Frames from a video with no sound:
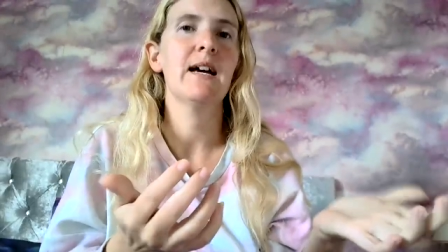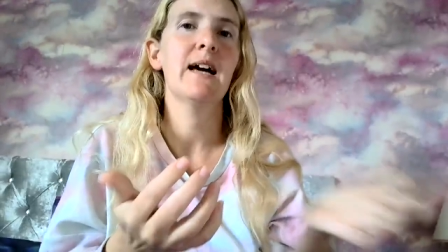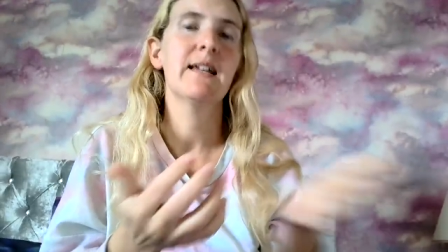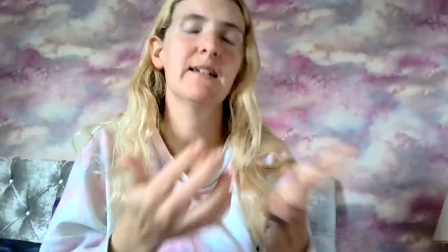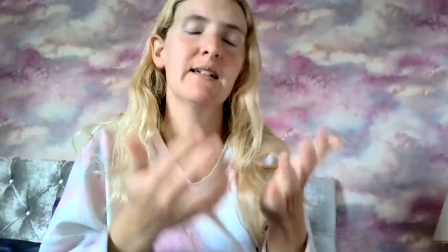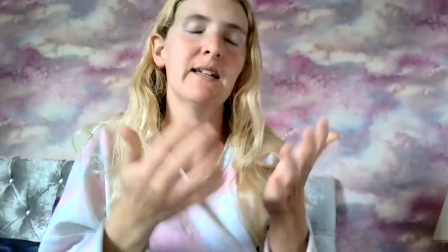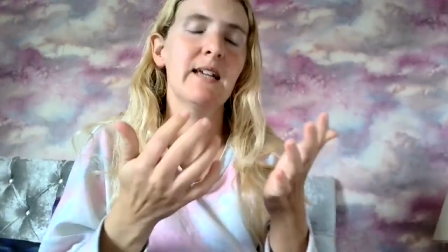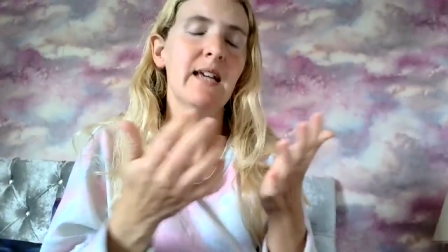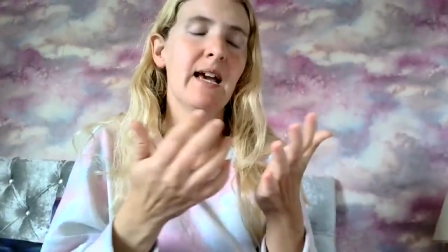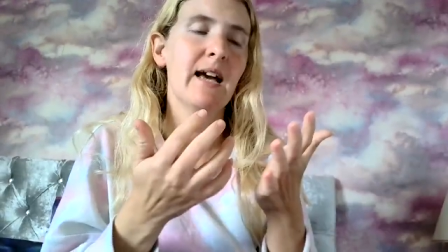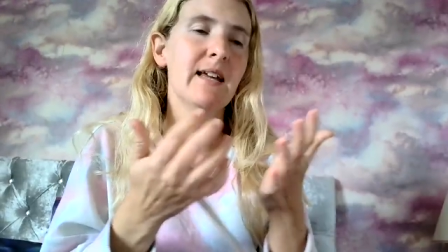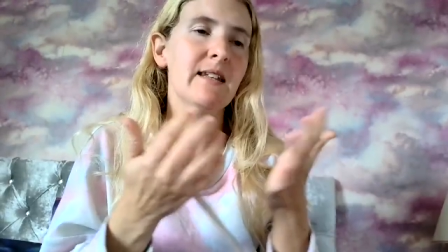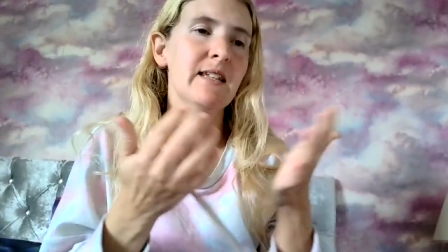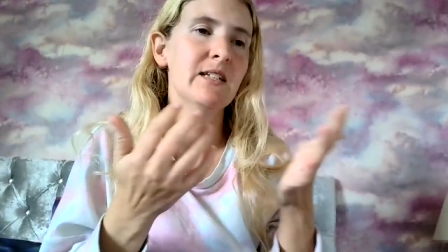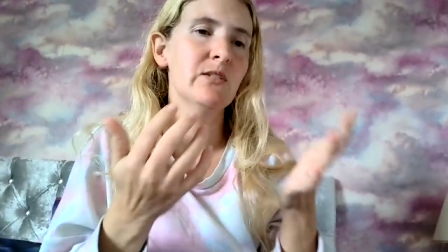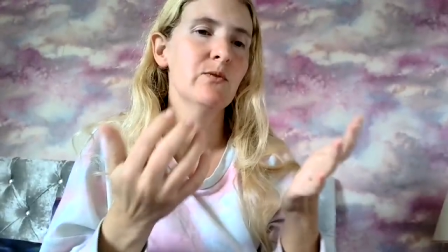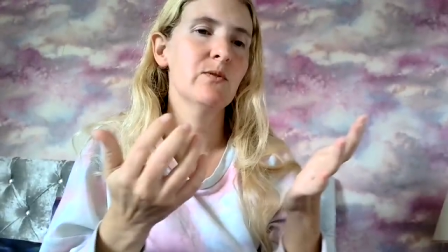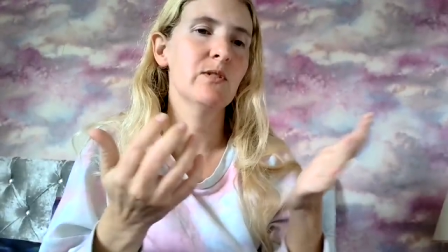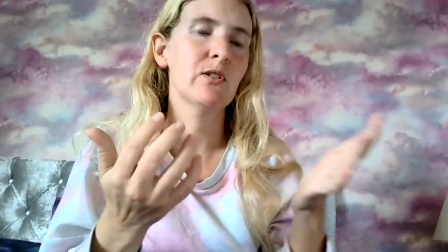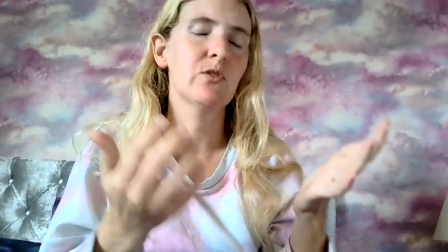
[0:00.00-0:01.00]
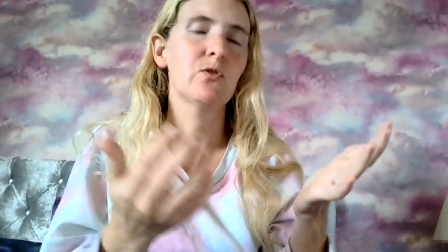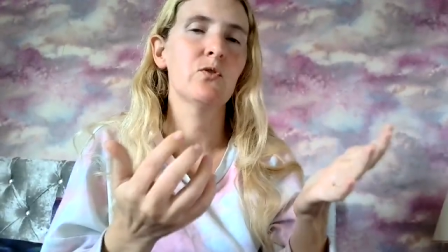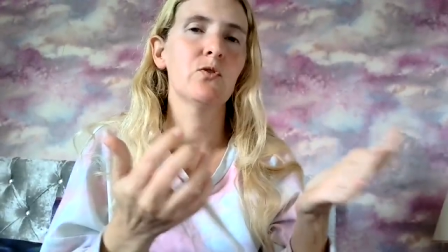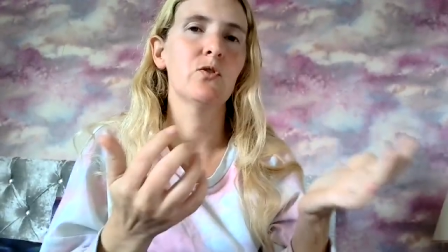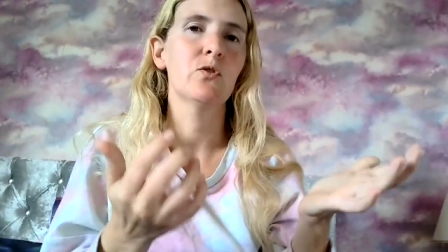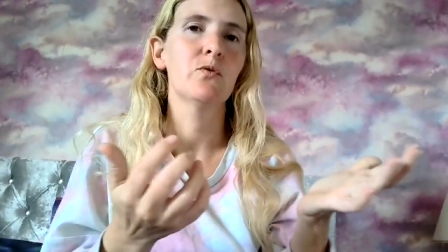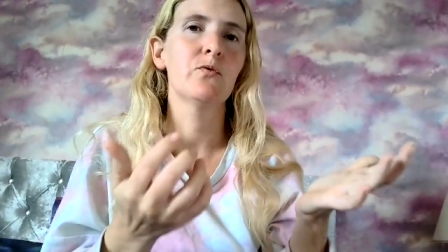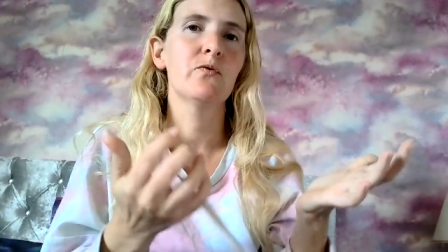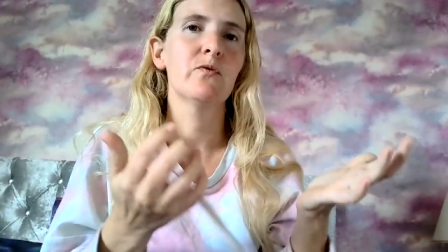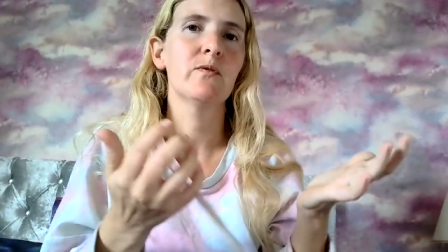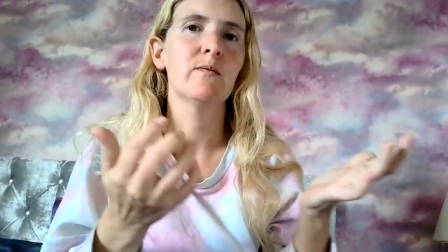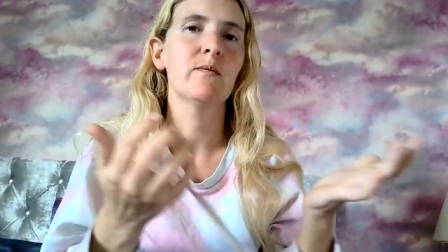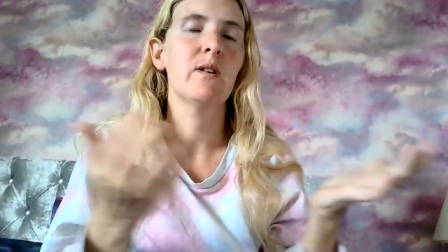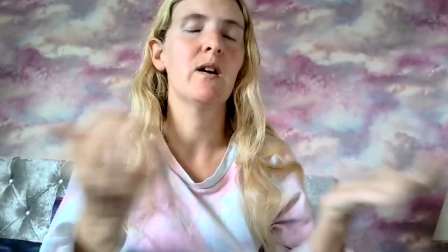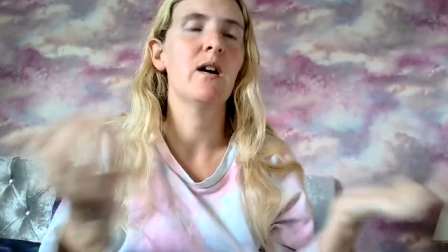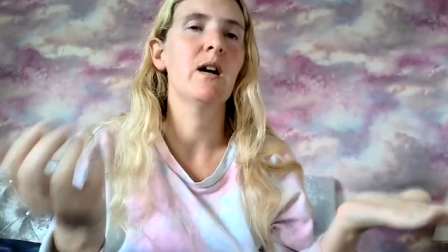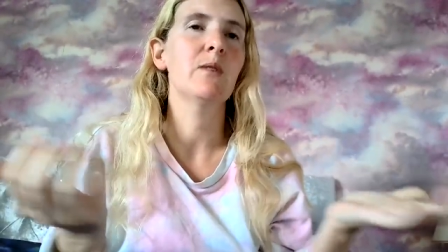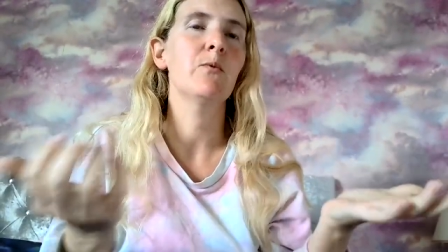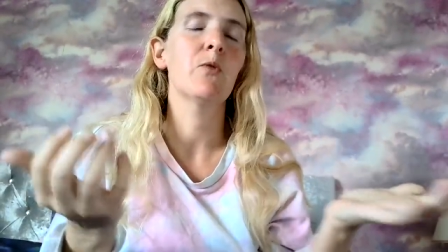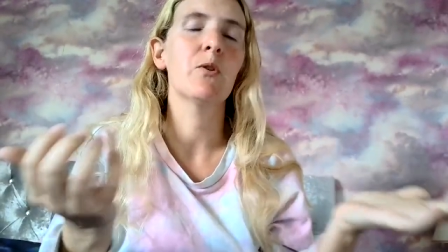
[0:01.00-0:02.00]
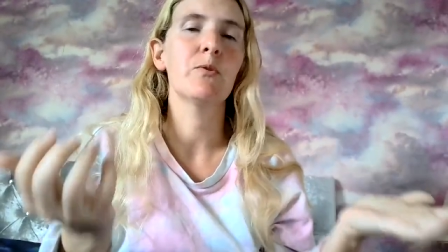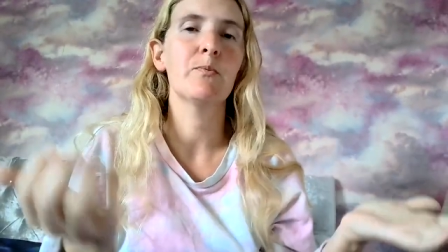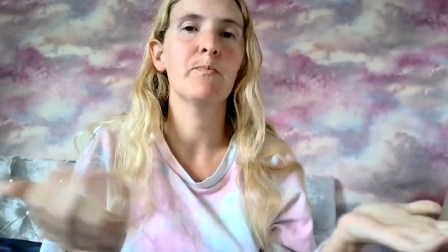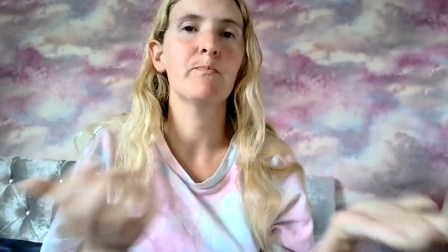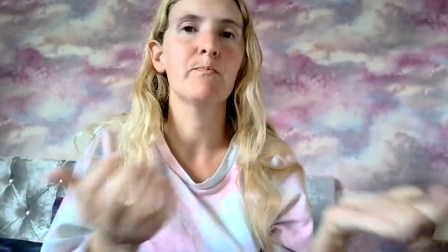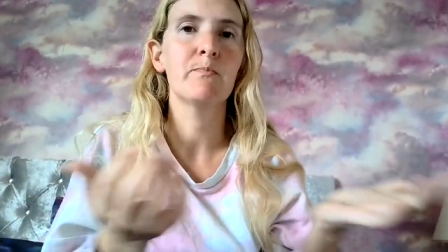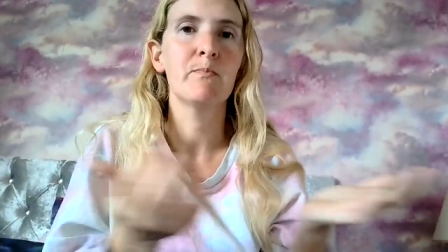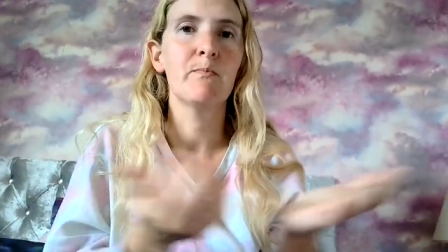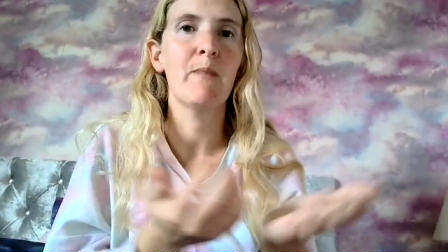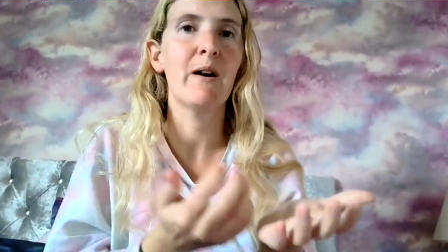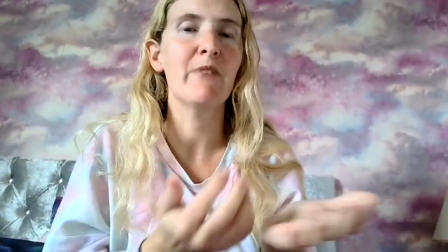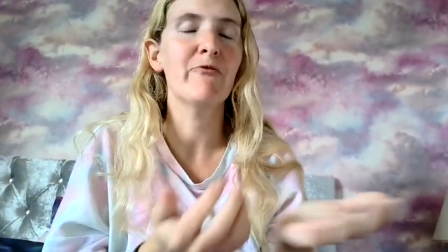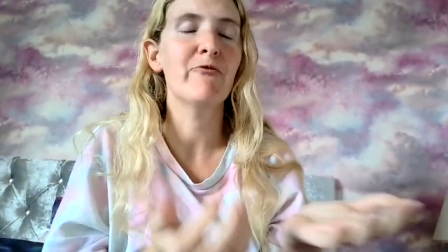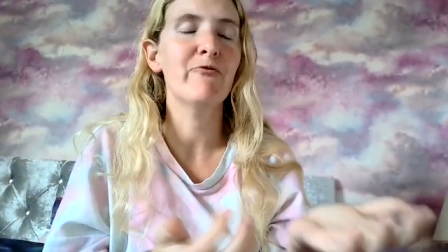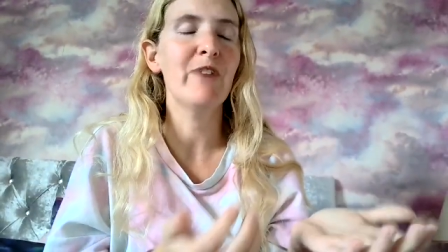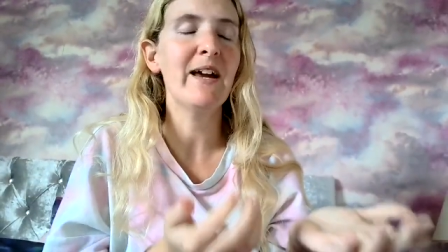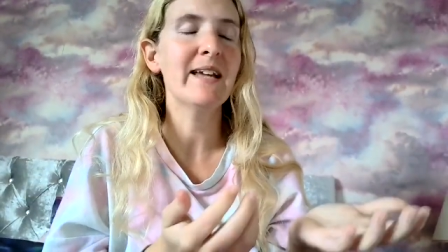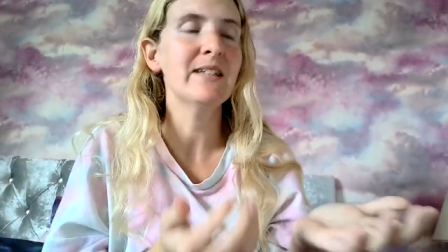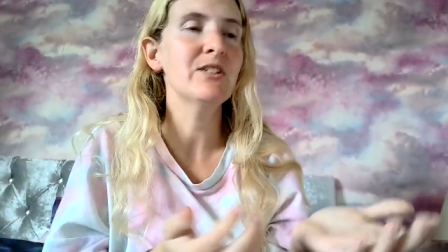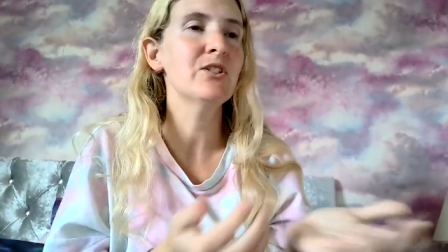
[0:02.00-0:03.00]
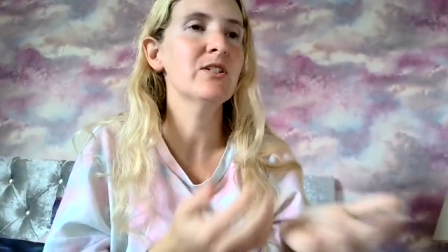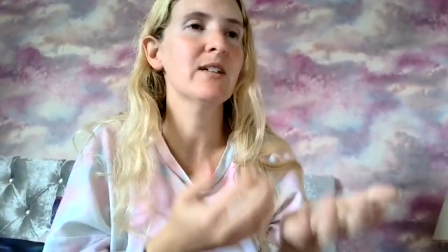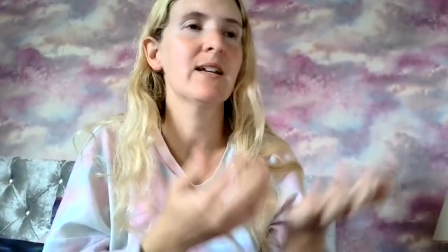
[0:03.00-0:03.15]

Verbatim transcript: and he, and this was a sort of I want my revenge,